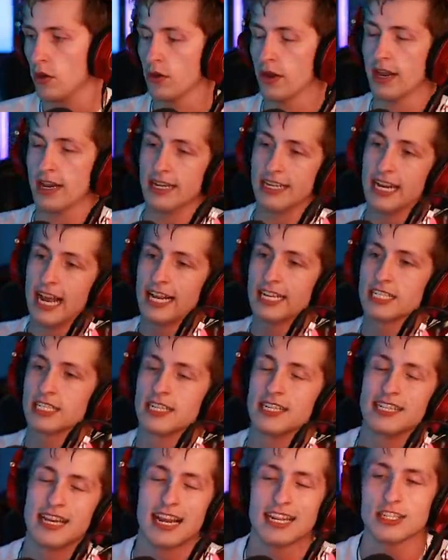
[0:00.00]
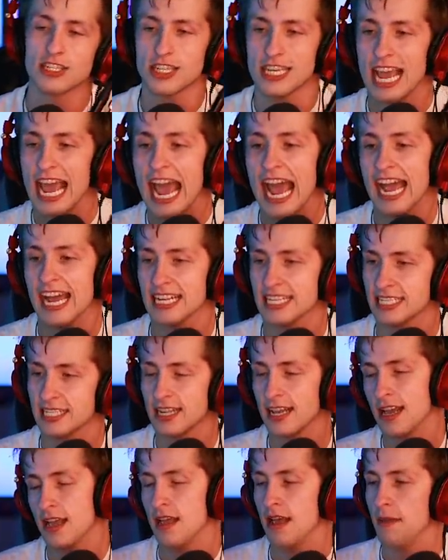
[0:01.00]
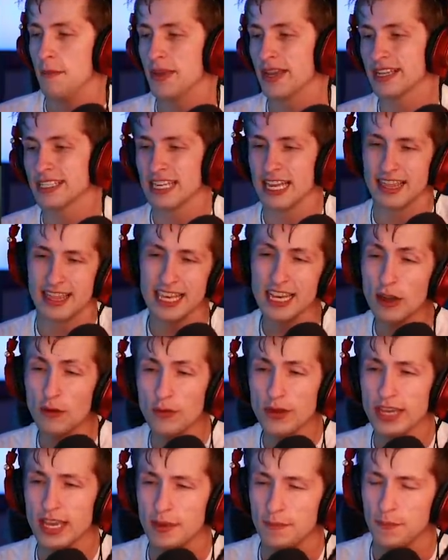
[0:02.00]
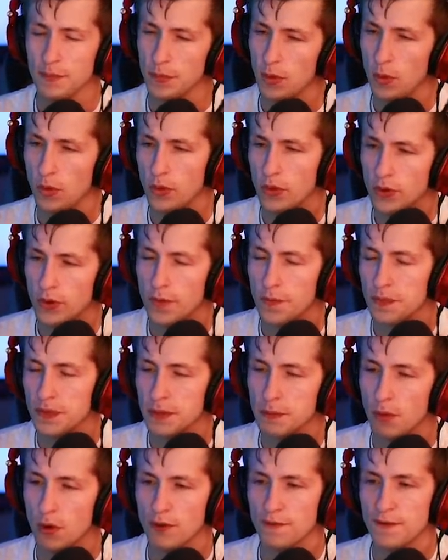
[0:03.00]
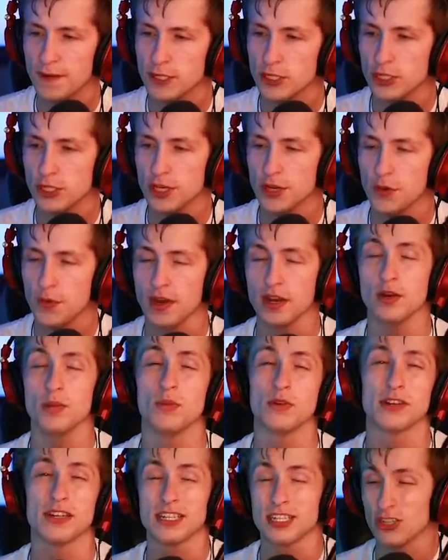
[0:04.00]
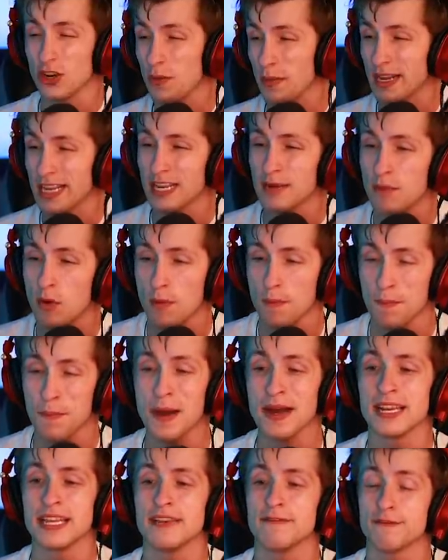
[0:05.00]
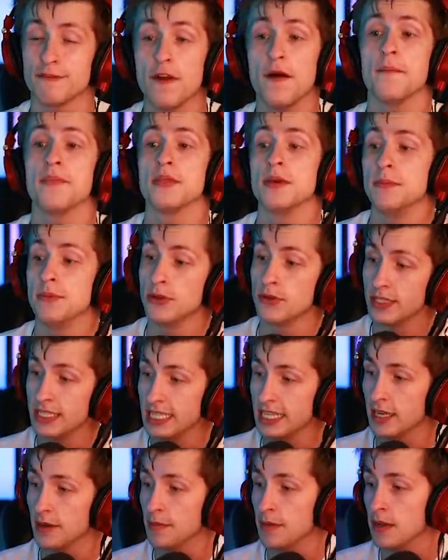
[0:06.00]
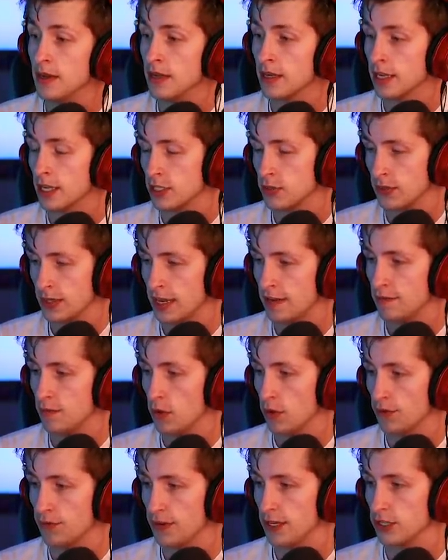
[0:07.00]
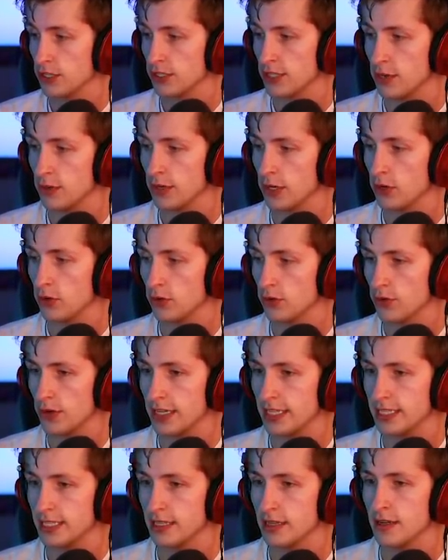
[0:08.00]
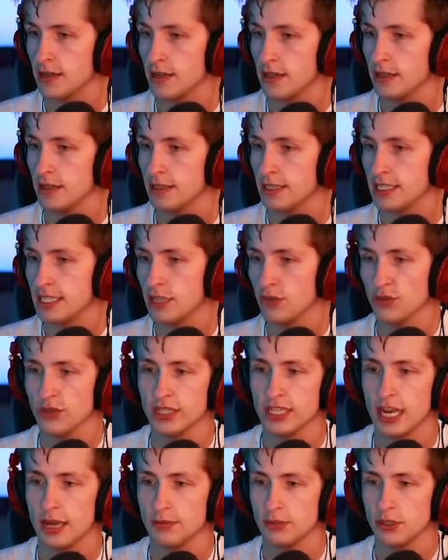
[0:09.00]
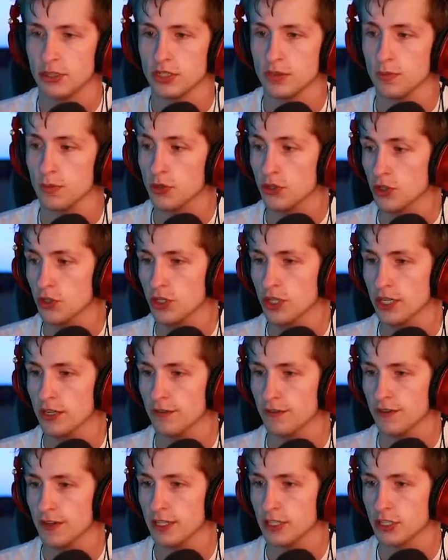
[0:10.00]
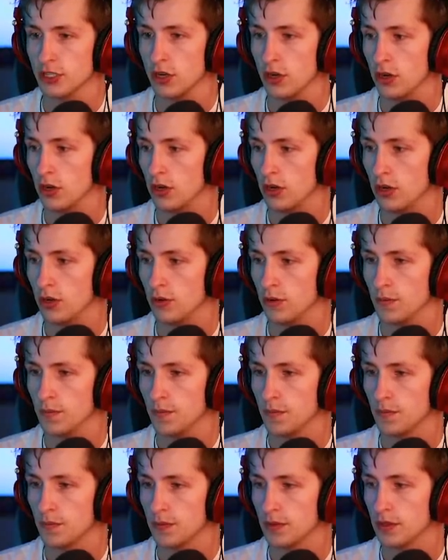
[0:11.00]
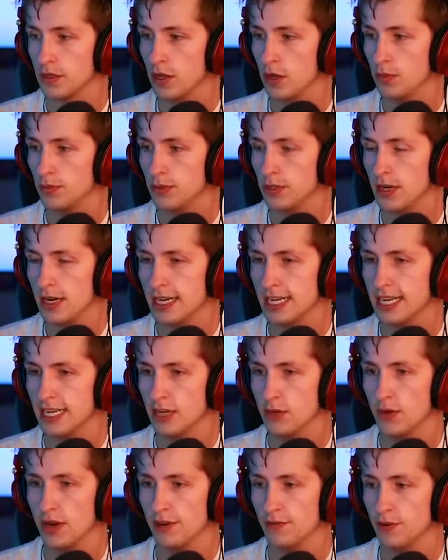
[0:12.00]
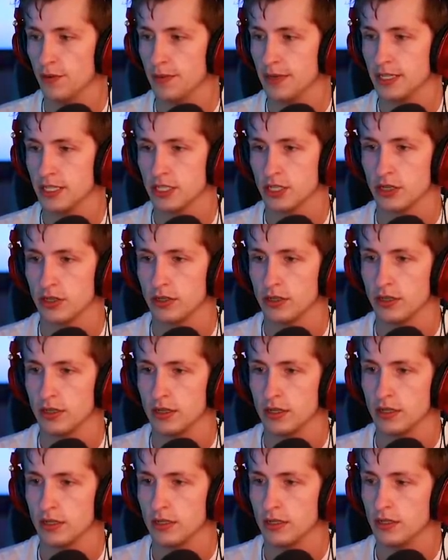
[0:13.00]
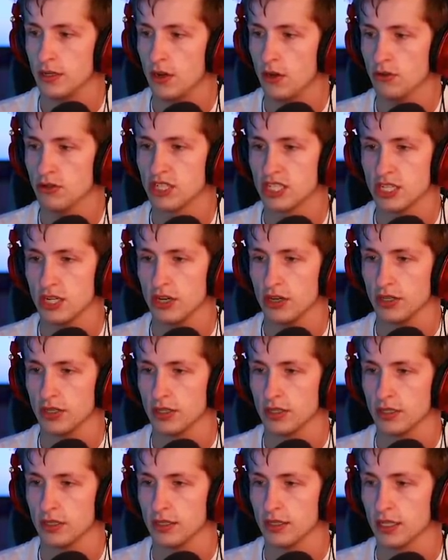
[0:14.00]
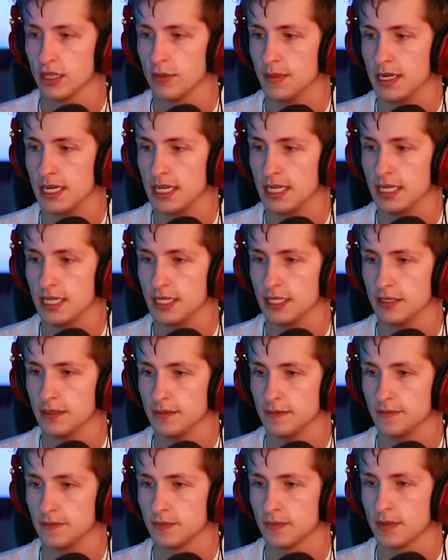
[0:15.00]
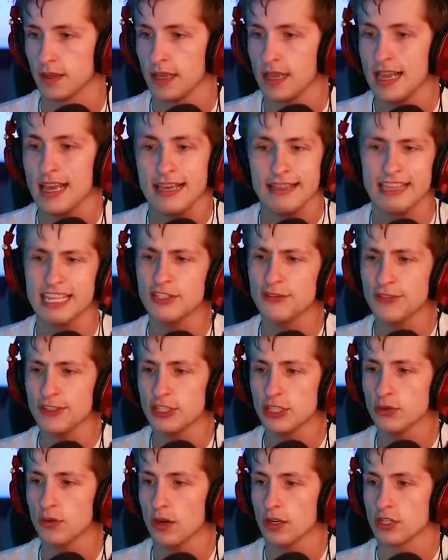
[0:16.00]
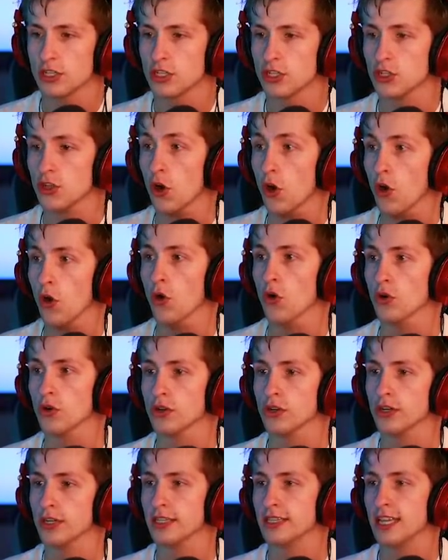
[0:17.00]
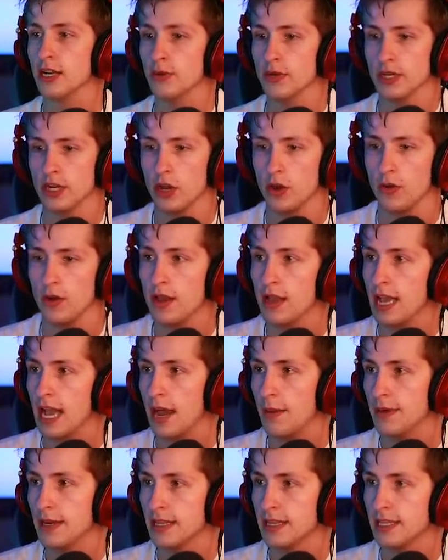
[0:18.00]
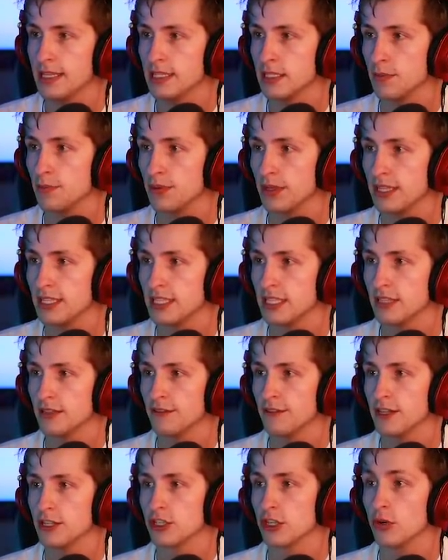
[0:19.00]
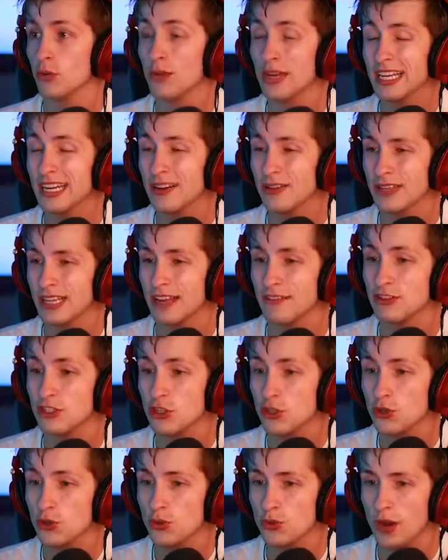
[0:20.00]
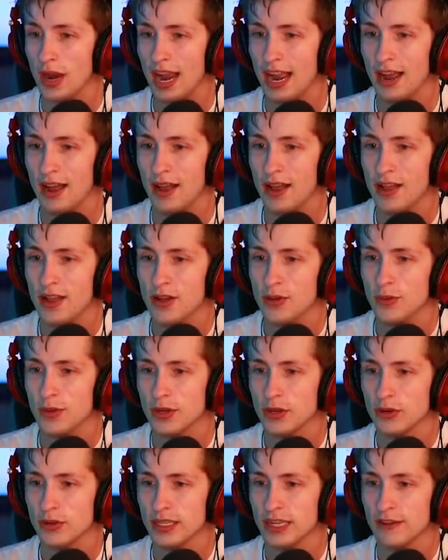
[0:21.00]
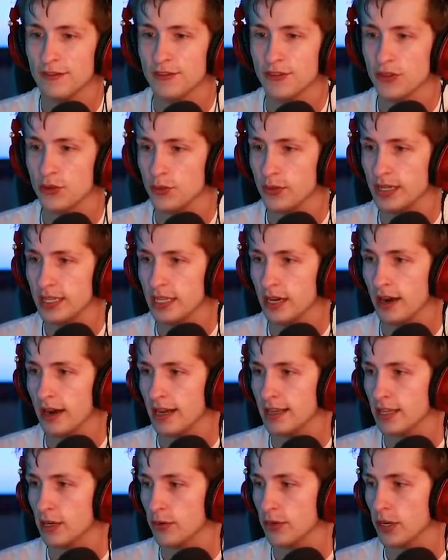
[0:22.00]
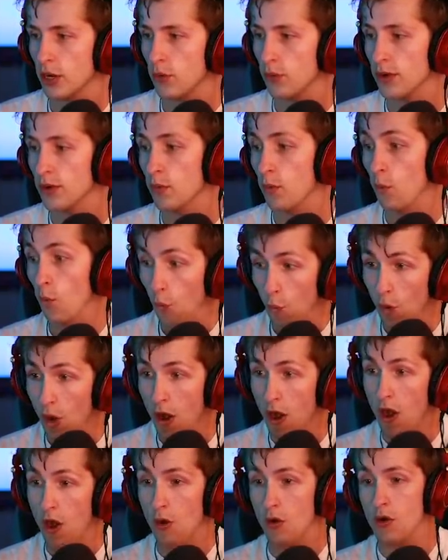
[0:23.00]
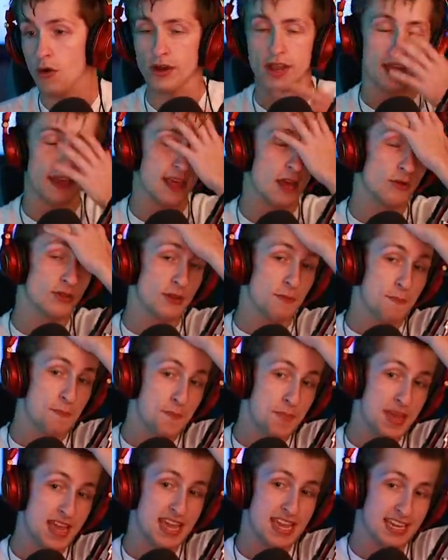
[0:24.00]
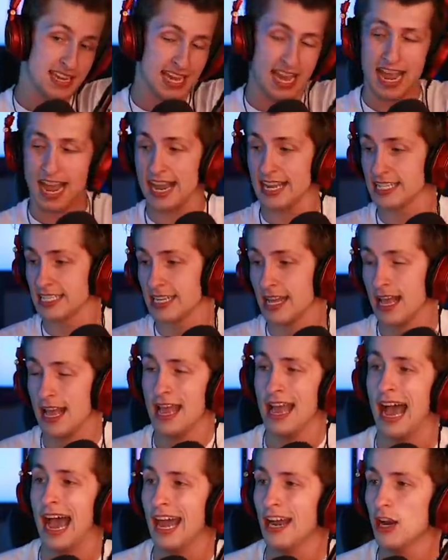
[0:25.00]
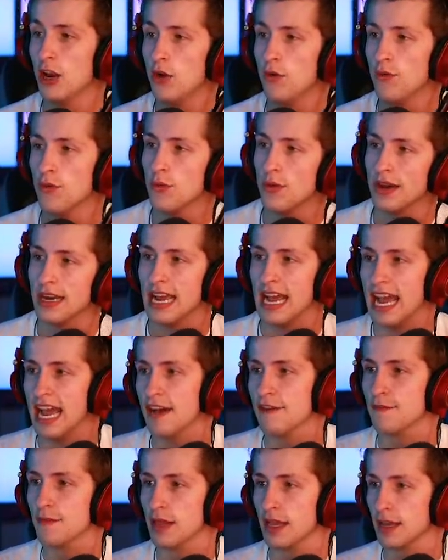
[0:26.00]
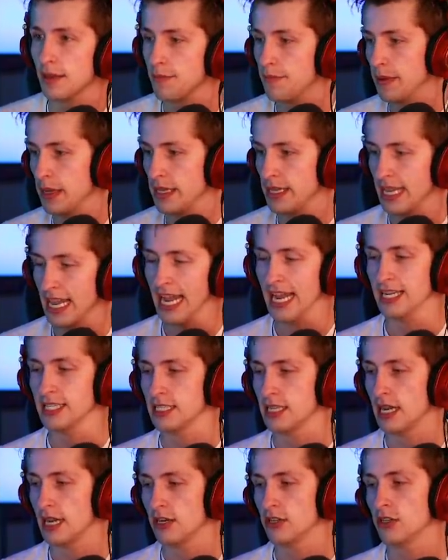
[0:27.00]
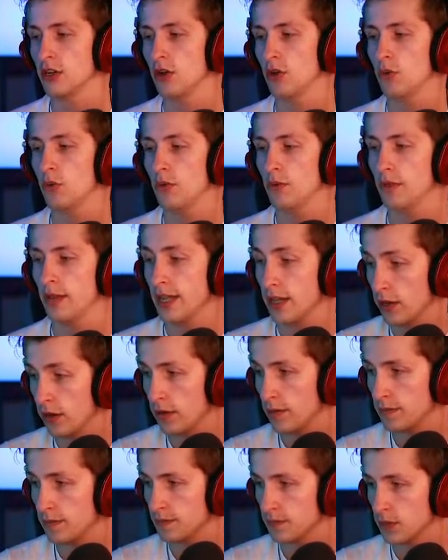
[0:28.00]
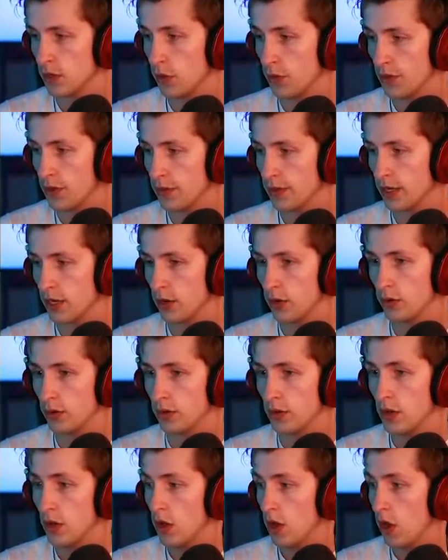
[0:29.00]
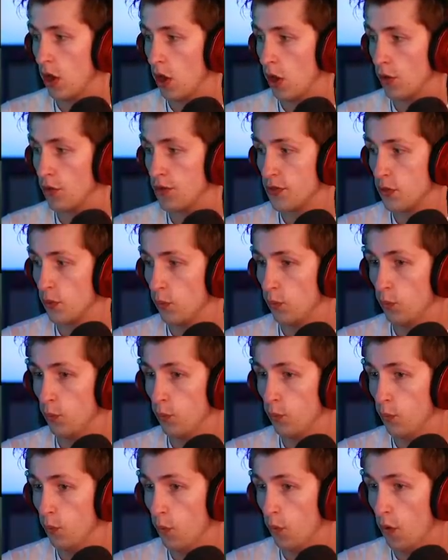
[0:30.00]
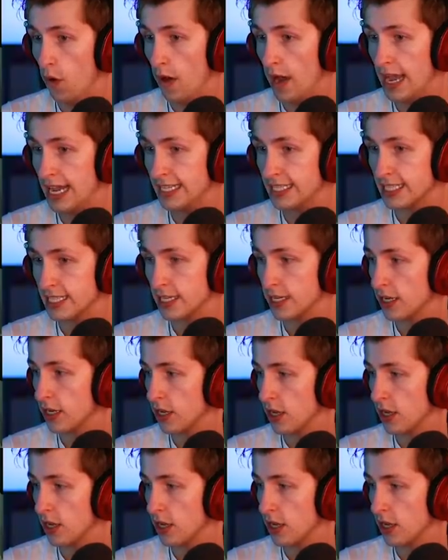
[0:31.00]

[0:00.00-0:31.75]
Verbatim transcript: Okay, nice, nice cast because I think if we get more more fish in the aquarium, we're going to start making more money from the museum because we have more fish. There we go. Great. Let's see if we can capture some good fish. Uh-oh. Nope, you're not getting away from me, sir. No, sir. Come on. This fishing rod's so good. There we go. How many of these blazing fish? We can only have two. We can only have three. All right, there we go. We Whoa! Okay, that was a big cast. I don't know if we want to have, like, big casts. I don't know, like... Oh, there we go. Oh, what?